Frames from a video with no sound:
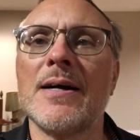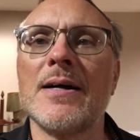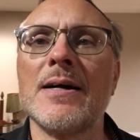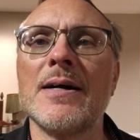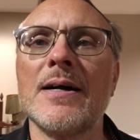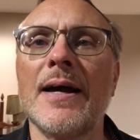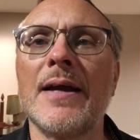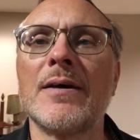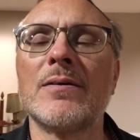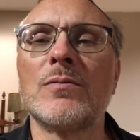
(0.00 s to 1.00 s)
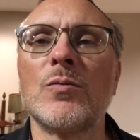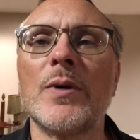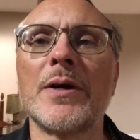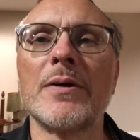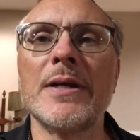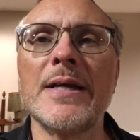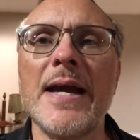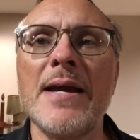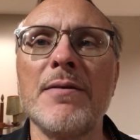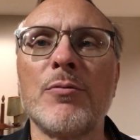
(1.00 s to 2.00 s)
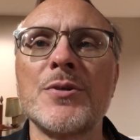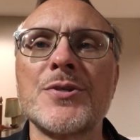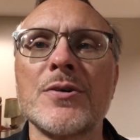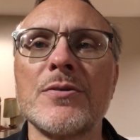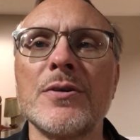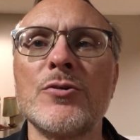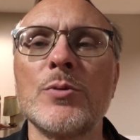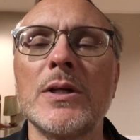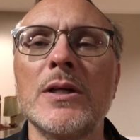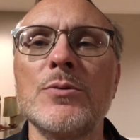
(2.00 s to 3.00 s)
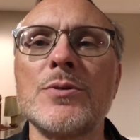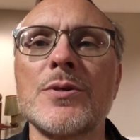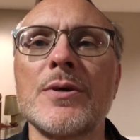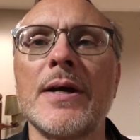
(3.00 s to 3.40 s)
Had a winner in the eighth, which turned into a loser.